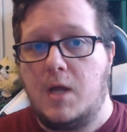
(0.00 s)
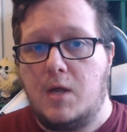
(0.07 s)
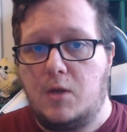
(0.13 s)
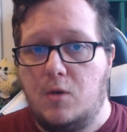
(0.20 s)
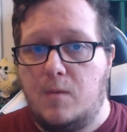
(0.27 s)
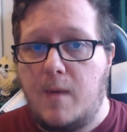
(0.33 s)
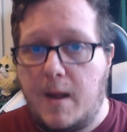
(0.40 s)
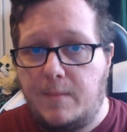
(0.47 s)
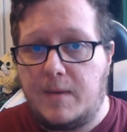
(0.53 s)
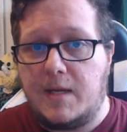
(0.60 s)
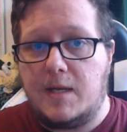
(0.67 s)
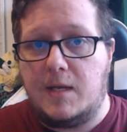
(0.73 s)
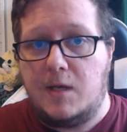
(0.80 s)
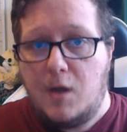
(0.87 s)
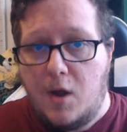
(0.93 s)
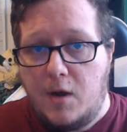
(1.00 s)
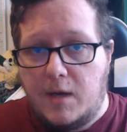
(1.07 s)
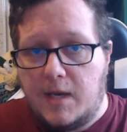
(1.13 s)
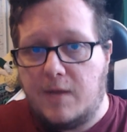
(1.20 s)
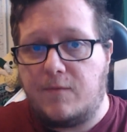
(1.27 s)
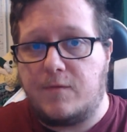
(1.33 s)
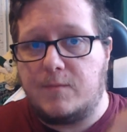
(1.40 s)
You might be
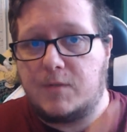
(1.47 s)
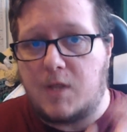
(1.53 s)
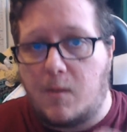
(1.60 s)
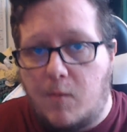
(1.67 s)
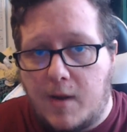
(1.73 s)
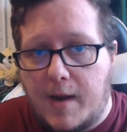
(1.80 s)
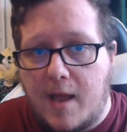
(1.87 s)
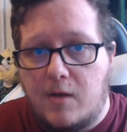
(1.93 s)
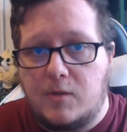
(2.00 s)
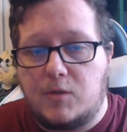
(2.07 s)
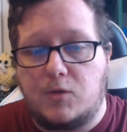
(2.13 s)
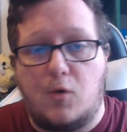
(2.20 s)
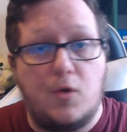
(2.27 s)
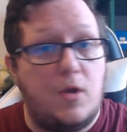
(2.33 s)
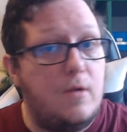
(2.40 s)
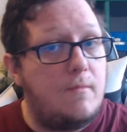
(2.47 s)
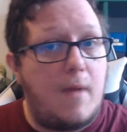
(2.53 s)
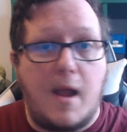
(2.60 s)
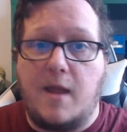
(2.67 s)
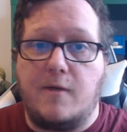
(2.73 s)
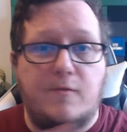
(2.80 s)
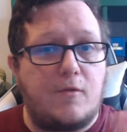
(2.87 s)
learning it from someone else or you
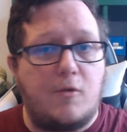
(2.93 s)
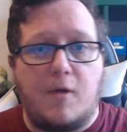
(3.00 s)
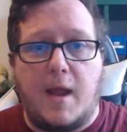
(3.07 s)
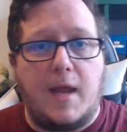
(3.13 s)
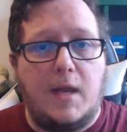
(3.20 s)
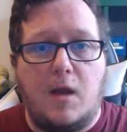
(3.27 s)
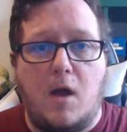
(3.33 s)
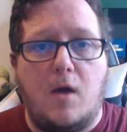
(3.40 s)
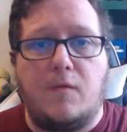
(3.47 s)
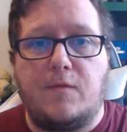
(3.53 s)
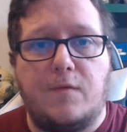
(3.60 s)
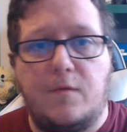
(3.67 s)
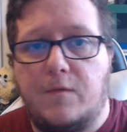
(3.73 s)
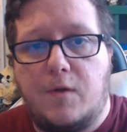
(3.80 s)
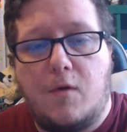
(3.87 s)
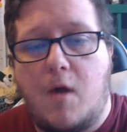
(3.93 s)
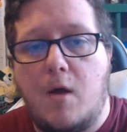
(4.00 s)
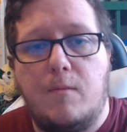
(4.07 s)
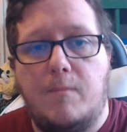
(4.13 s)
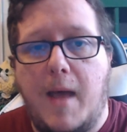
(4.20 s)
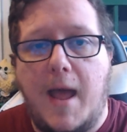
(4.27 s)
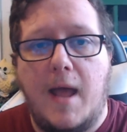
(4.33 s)
might have created it off of your
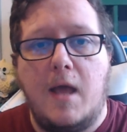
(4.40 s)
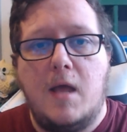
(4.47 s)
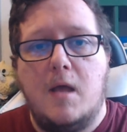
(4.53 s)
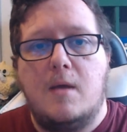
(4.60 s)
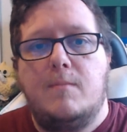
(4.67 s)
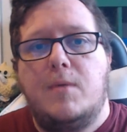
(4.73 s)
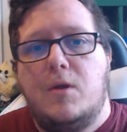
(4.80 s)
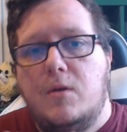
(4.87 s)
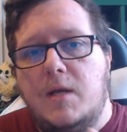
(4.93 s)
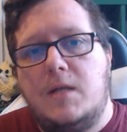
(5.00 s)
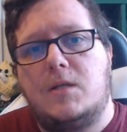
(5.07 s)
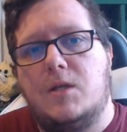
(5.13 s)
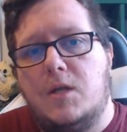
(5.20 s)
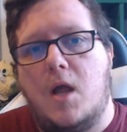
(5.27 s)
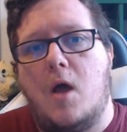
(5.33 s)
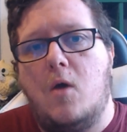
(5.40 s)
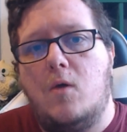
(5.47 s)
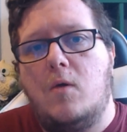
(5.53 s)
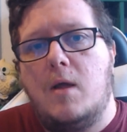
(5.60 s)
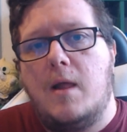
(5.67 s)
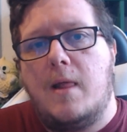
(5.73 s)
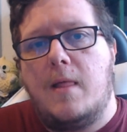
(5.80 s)
own bat, but you need to
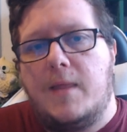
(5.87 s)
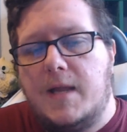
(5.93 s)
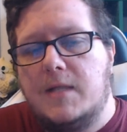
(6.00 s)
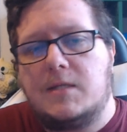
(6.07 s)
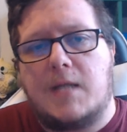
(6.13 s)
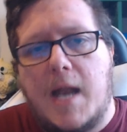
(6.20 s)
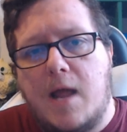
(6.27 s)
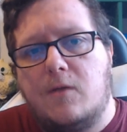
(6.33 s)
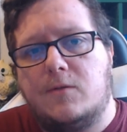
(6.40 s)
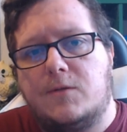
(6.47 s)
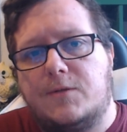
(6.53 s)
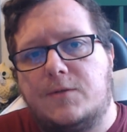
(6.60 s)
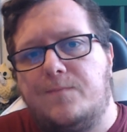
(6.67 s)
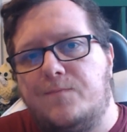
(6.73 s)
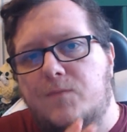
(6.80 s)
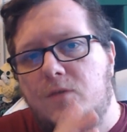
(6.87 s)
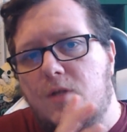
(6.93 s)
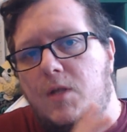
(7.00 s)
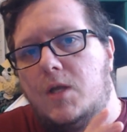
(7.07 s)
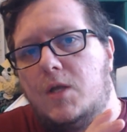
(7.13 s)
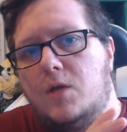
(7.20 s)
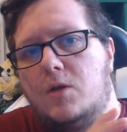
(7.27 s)
know the ins and outs so
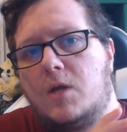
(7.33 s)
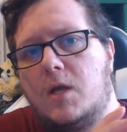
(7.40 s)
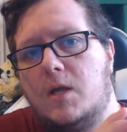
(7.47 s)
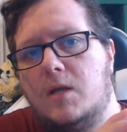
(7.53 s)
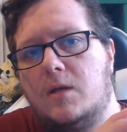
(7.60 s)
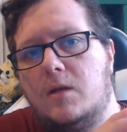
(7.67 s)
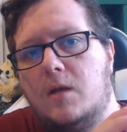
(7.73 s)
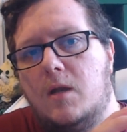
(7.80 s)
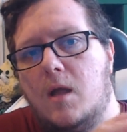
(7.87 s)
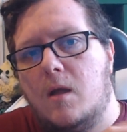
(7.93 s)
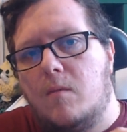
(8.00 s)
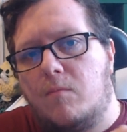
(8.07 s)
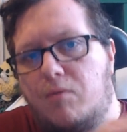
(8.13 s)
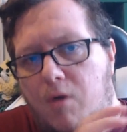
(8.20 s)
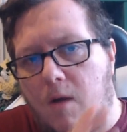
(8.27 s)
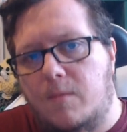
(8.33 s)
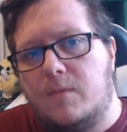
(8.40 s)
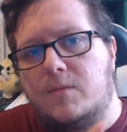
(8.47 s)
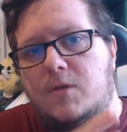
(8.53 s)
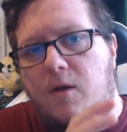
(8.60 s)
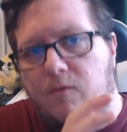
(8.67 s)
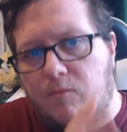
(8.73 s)
that you can problem
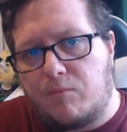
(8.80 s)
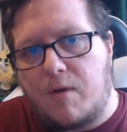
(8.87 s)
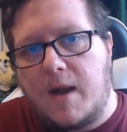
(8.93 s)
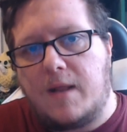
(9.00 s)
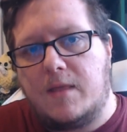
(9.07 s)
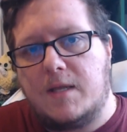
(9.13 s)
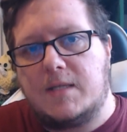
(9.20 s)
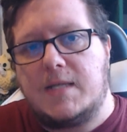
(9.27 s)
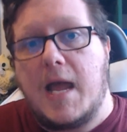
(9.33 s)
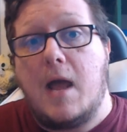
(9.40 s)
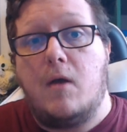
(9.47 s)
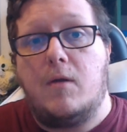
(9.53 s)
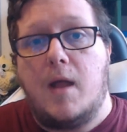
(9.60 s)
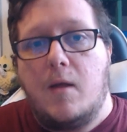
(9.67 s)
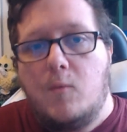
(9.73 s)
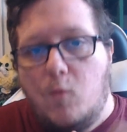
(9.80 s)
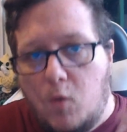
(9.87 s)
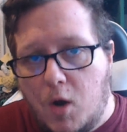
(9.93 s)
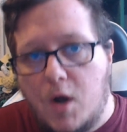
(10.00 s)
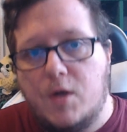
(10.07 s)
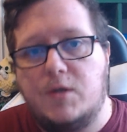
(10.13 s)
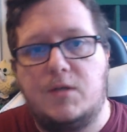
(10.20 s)
solve and break things down and
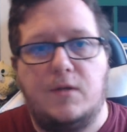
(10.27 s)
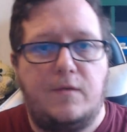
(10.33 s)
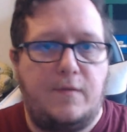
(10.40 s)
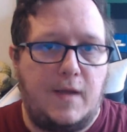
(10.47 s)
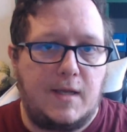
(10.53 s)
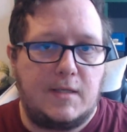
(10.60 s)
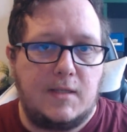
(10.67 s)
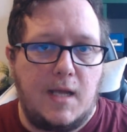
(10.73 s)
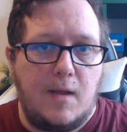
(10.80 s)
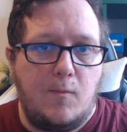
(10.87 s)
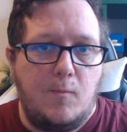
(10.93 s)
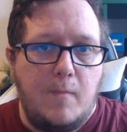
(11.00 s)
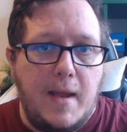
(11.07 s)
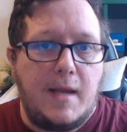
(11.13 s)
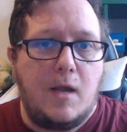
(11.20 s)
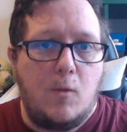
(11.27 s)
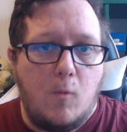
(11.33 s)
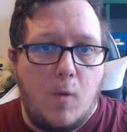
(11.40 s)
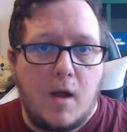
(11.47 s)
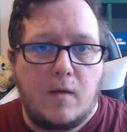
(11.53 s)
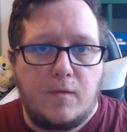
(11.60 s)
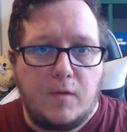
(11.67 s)
learn to fix it and make it
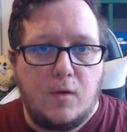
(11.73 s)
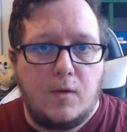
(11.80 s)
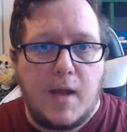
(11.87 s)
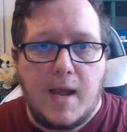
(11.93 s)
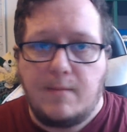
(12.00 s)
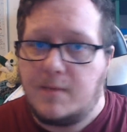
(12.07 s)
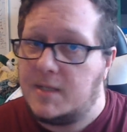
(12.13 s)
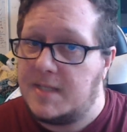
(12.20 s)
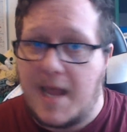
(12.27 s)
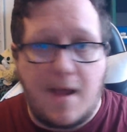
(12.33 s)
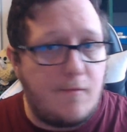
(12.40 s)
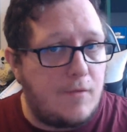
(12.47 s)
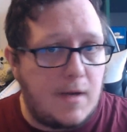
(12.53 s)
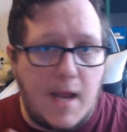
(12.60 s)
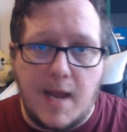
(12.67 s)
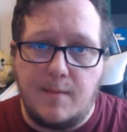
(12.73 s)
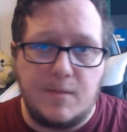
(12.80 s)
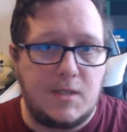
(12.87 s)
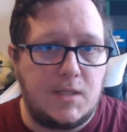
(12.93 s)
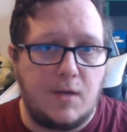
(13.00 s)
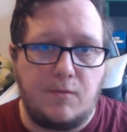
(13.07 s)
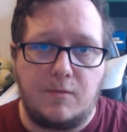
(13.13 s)
work for your game because every game
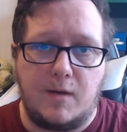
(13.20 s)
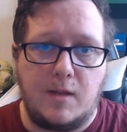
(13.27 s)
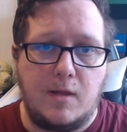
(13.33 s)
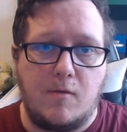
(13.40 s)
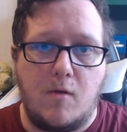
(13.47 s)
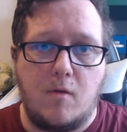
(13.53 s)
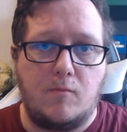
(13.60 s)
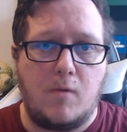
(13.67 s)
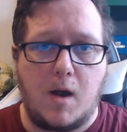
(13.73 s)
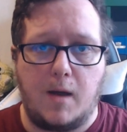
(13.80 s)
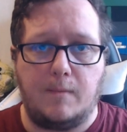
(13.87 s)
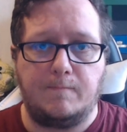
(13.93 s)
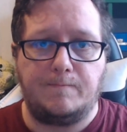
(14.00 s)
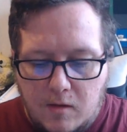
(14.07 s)
is different in their own right.